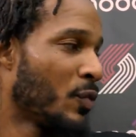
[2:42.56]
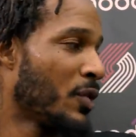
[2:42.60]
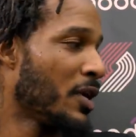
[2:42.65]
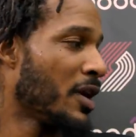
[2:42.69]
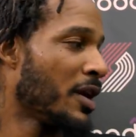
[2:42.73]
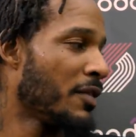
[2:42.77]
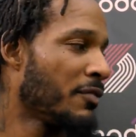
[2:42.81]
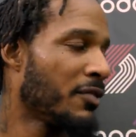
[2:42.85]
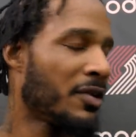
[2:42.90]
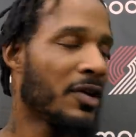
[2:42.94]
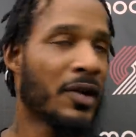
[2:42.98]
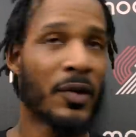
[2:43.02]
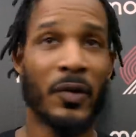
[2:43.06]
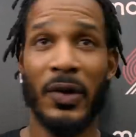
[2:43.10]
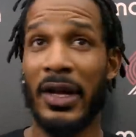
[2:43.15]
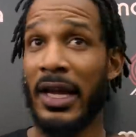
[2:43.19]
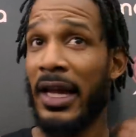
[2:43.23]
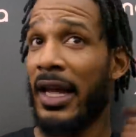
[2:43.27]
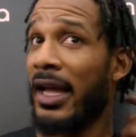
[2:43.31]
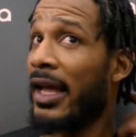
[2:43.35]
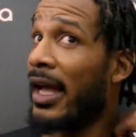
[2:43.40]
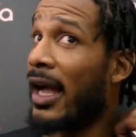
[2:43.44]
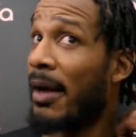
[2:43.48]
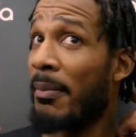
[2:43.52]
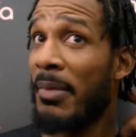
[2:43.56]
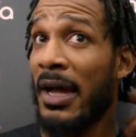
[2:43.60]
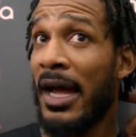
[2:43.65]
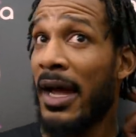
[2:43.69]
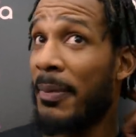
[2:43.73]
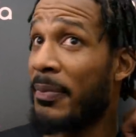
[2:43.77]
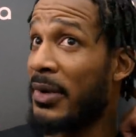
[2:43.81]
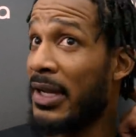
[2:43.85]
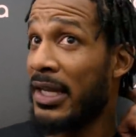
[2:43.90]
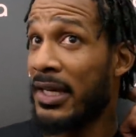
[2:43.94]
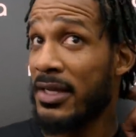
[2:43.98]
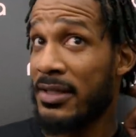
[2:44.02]
Whatever. I'm
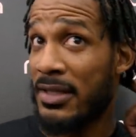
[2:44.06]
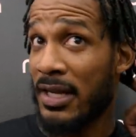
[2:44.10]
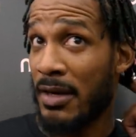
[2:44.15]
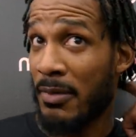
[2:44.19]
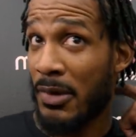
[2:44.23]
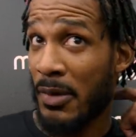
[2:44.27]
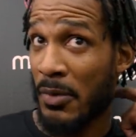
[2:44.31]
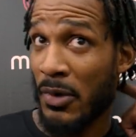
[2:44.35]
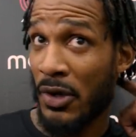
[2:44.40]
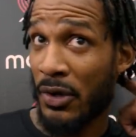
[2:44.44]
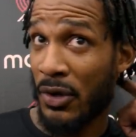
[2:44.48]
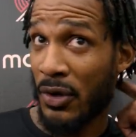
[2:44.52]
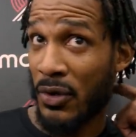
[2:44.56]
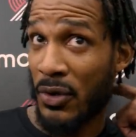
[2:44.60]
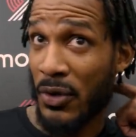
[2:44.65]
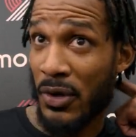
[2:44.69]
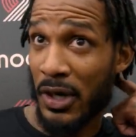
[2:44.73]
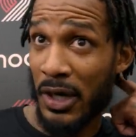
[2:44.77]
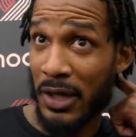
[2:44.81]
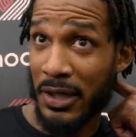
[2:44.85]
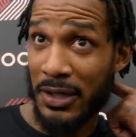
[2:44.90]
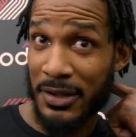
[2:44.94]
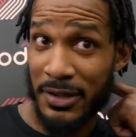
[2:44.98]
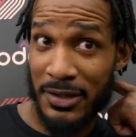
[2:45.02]
happy anytime I'm on the court.